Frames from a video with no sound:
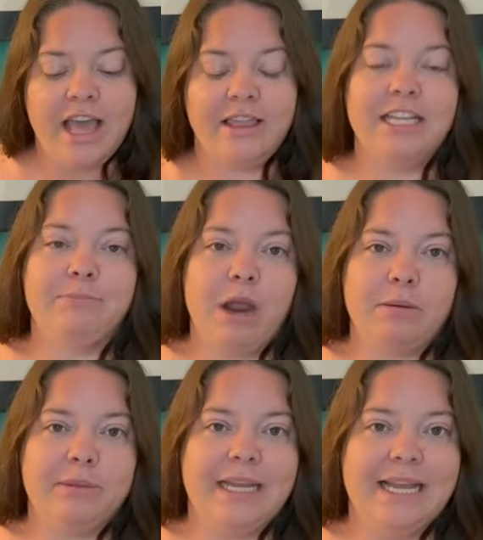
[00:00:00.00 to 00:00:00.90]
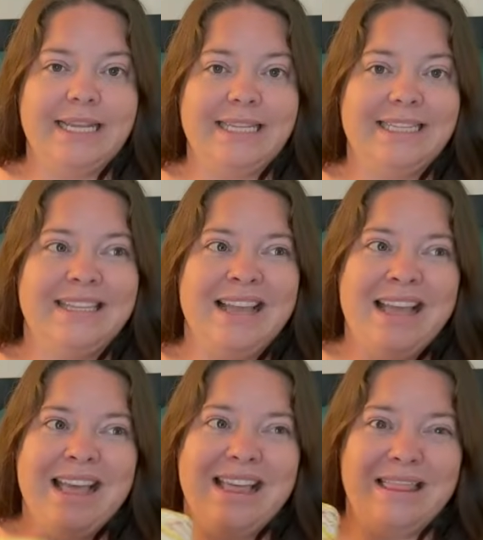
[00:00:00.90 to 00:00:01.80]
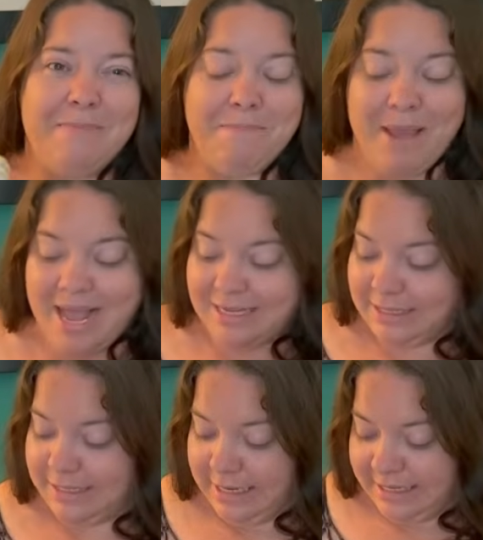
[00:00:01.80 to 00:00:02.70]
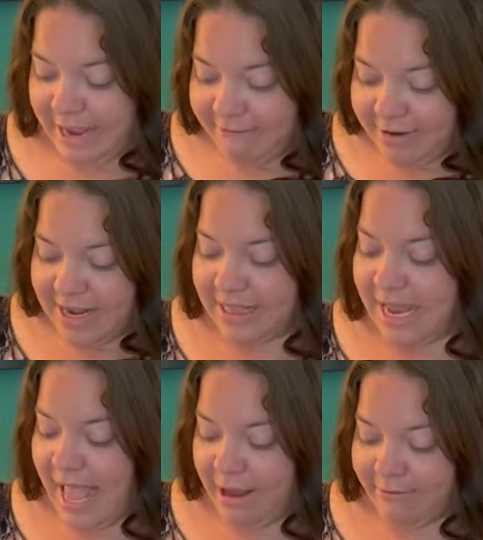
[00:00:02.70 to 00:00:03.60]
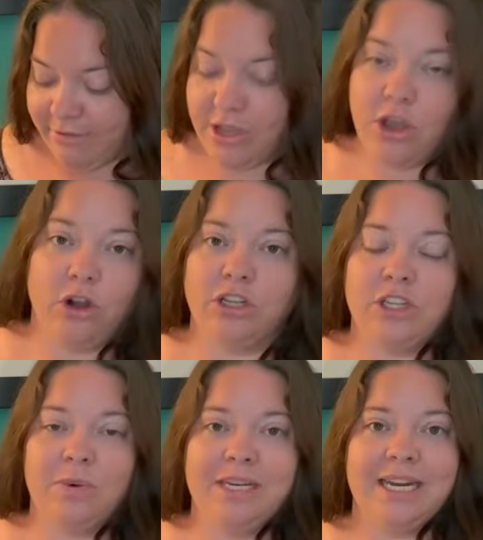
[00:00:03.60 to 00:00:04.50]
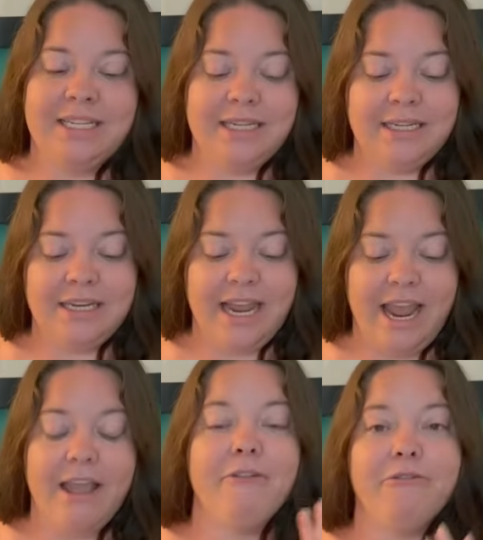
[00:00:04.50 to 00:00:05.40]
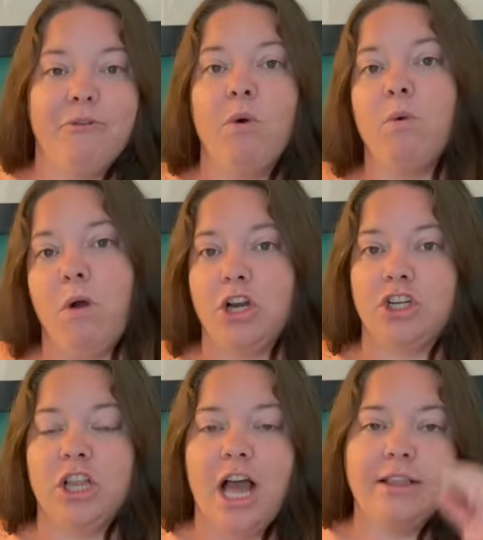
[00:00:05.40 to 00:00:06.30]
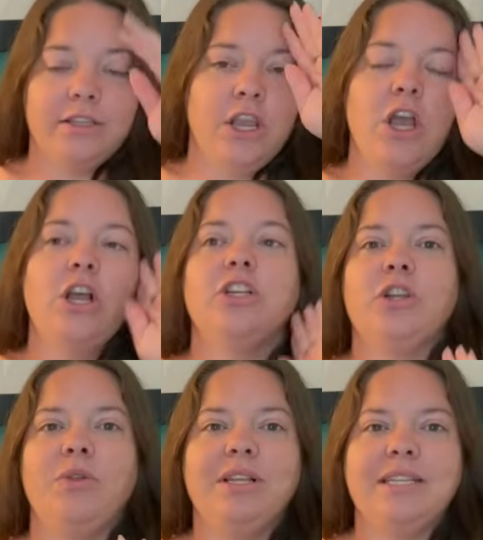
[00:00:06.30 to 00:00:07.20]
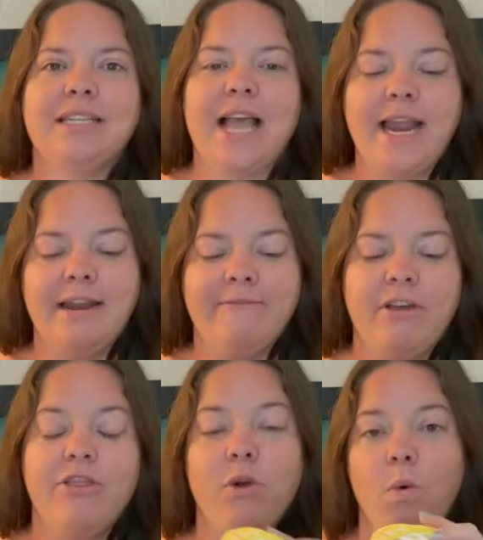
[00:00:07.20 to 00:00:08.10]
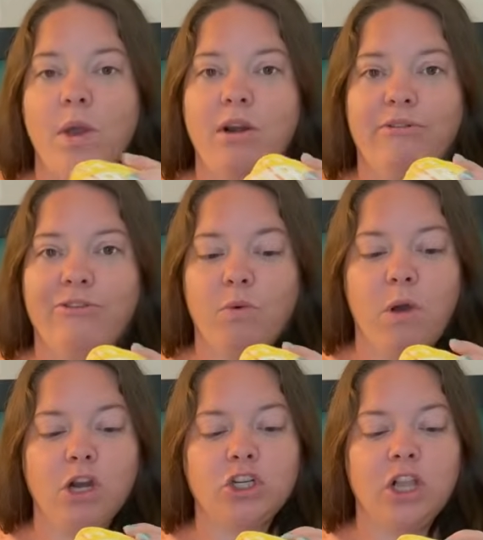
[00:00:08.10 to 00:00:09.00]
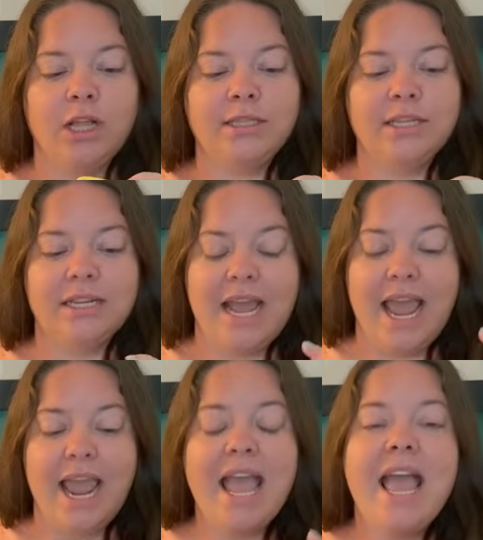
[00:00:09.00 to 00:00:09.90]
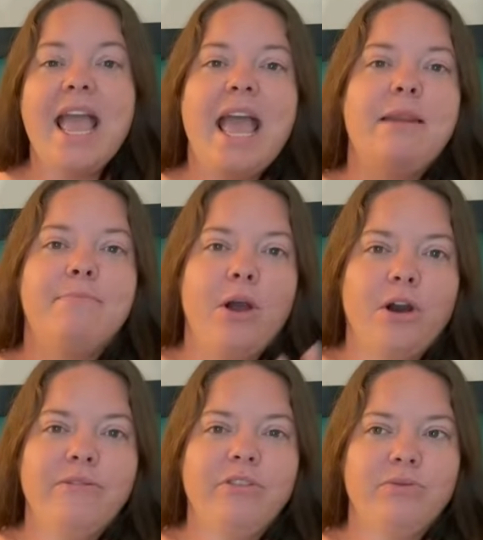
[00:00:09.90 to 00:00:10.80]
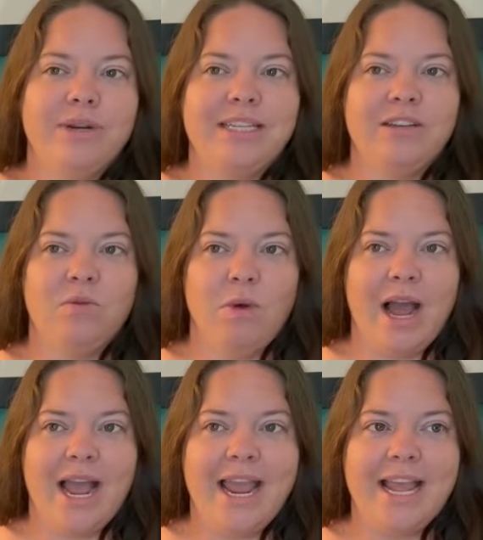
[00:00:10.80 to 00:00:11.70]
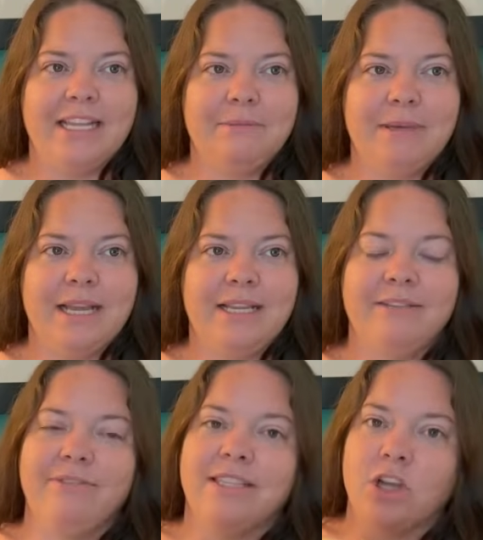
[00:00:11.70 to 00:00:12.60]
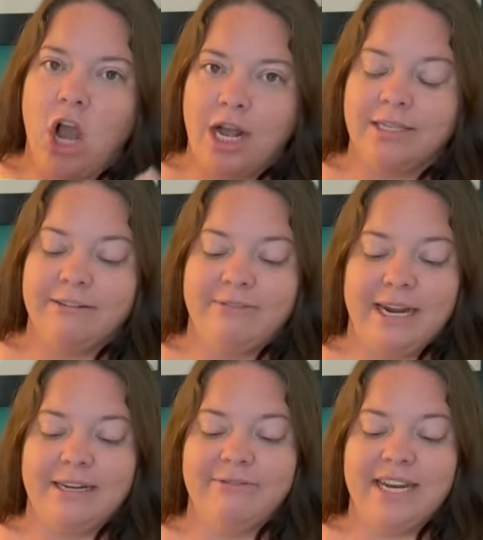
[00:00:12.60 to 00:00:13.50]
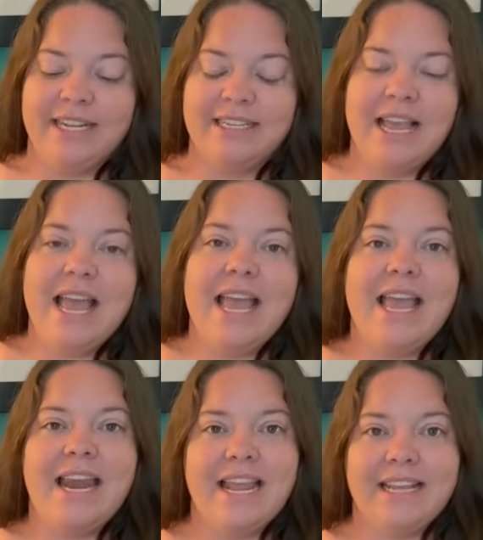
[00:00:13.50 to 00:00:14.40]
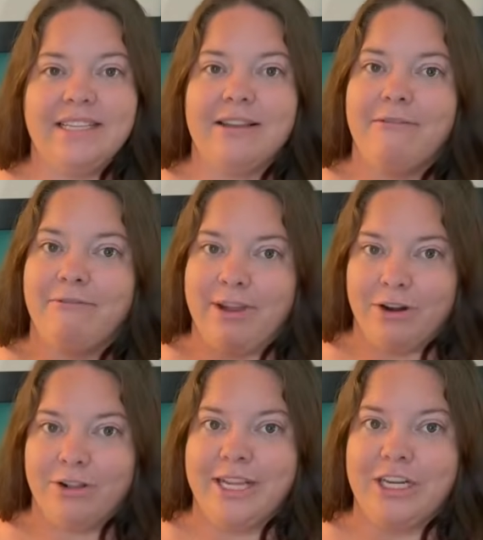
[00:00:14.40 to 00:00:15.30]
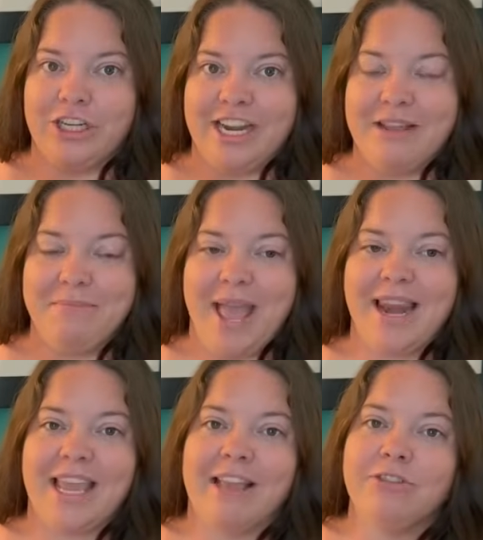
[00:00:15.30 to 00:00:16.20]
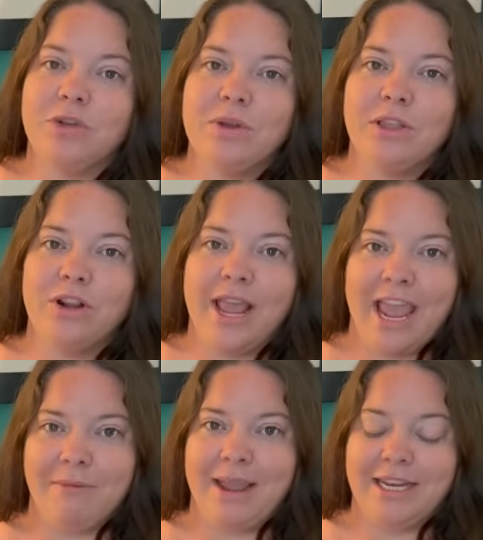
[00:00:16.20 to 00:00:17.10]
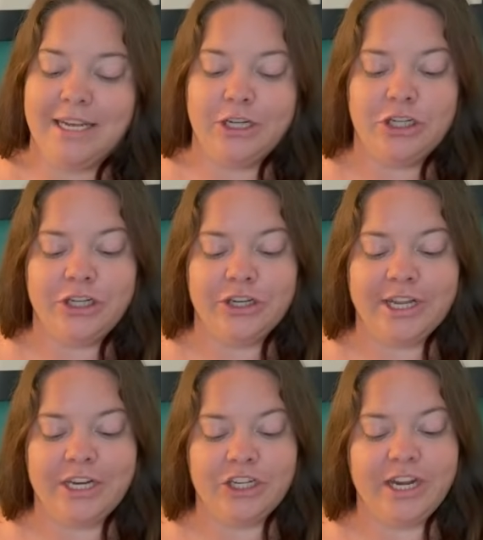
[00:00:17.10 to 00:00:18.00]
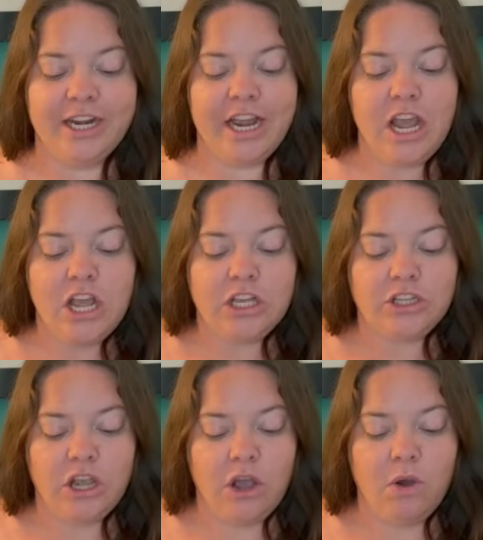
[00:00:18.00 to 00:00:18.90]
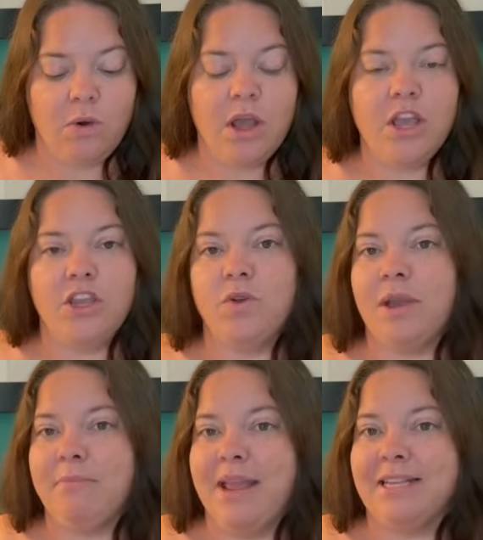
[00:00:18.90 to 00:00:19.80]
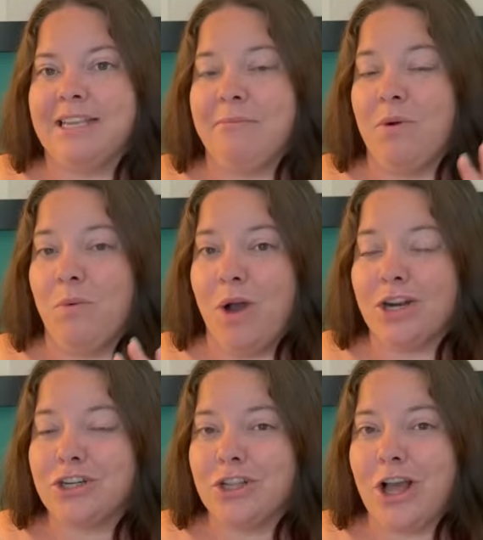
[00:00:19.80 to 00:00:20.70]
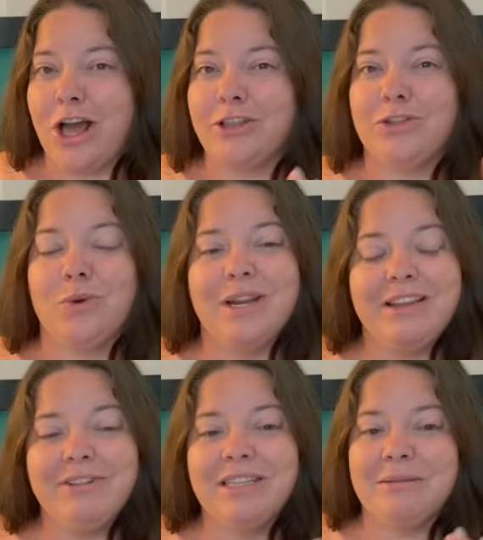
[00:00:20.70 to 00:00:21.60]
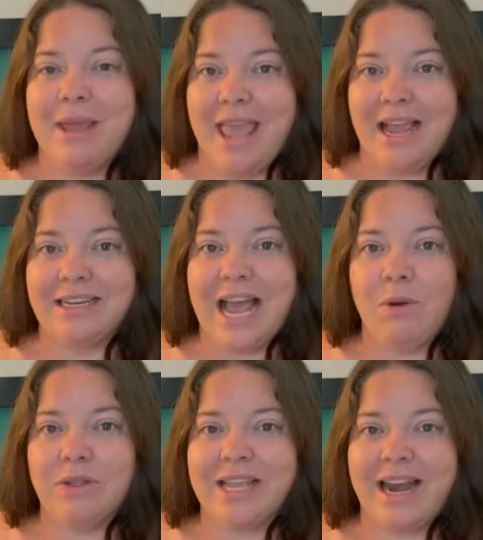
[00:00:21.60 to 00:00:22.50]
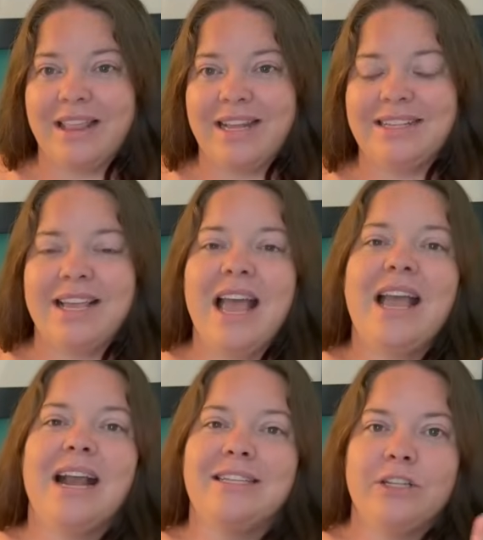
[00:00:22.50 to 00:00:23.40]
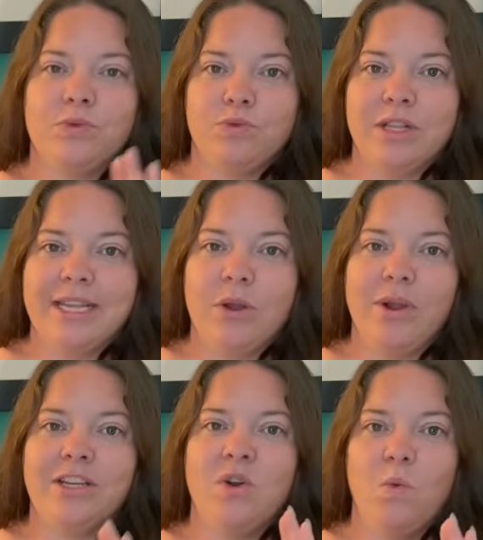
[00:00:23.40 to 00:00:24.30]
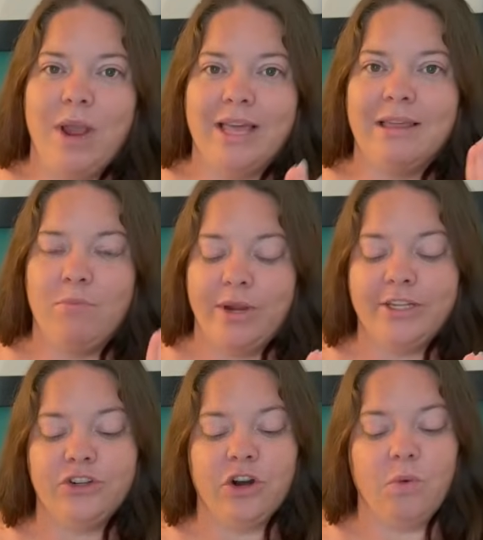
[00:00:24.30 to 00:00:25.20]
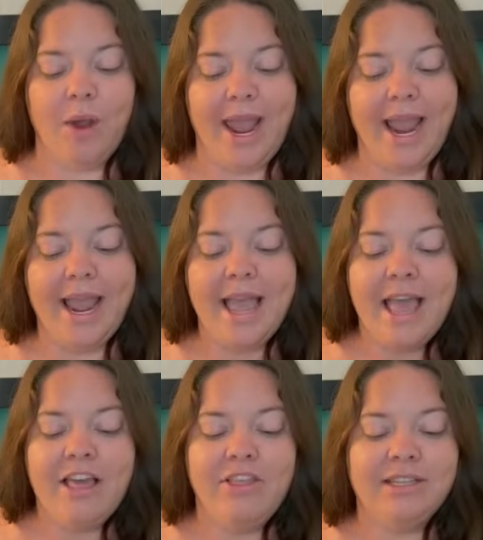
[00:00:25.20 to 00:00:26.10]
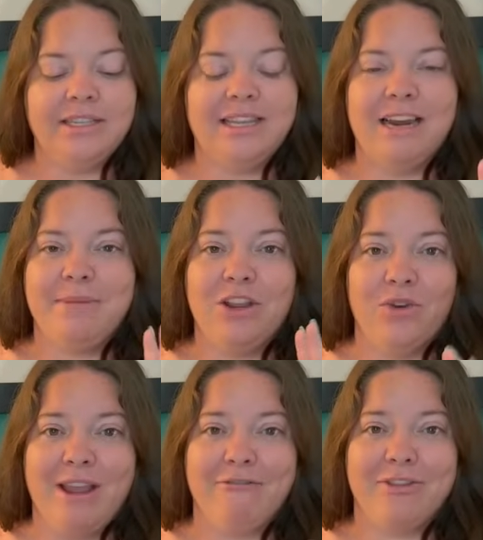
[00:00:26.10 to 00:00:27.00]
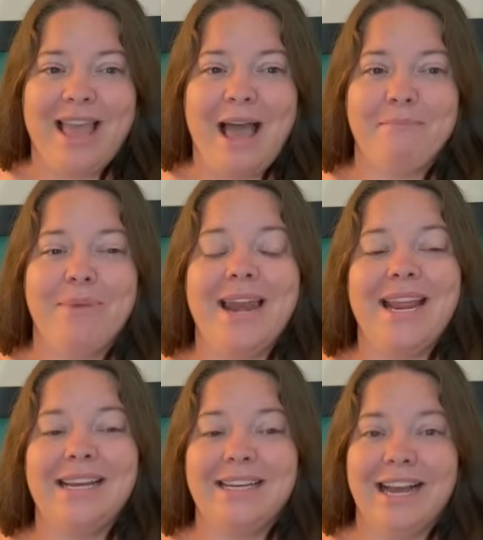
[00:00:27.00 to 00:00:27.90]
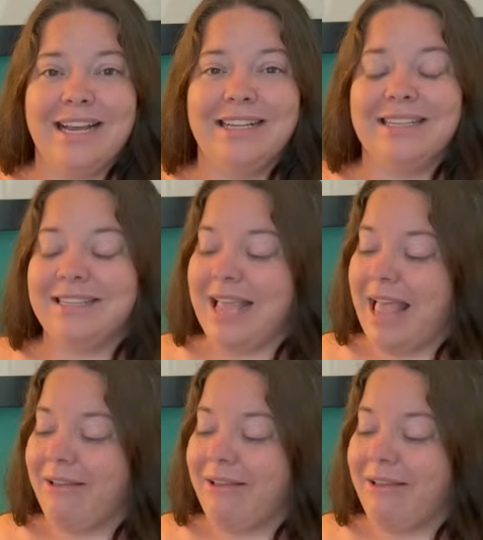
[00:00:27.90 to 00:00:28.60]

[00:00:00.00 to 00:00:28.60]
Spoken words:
this probably is the best, definitely out of the yarns that we tested today for washcloths. So this is kind of the winner for washcloths today, and part of the reason why is because of its cost effectiveness. It is fairly cheap, and it gives you a little handmade touch to your kitchen. So you can make some washcloths or even some hand towels out of this because it's really going to wick the moisture away. This is going to be great for that, but it does